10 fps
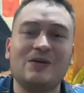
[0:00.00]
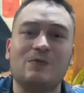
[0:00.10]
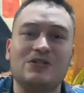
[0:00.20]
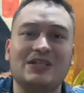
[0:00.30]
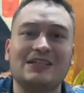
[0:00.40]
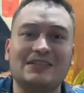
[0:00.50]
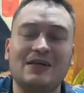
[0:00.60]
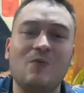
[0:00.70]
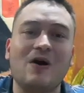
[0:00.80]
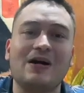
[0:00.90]
which is the
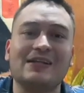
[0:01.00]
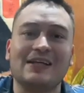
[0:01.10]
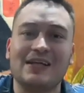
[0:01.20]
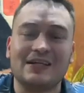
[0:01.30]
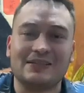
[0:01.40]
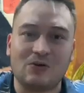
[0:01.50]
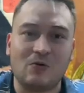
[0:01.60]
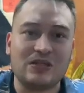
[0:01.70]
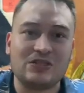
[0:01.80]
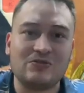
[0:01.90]
one that is
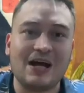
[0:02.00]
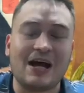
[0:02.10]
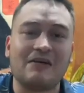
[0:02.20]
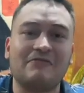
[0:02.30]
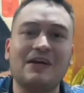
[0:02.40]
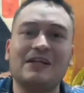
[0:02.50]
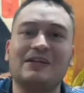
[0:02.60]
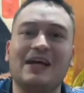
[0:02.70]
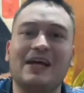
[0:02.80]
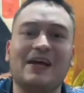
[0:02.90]
going to have
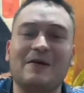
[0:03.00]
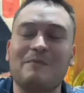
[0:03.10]
the